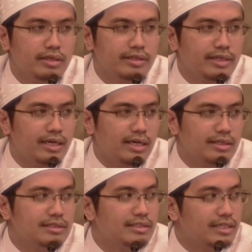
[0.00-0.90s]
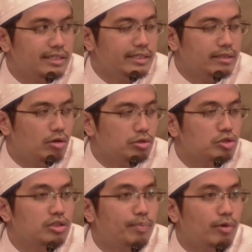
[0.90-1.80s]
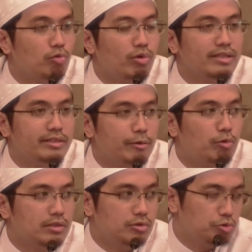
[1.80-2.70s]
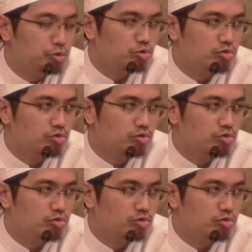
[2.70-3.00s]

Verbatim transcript: their understanding or to support what they want to do.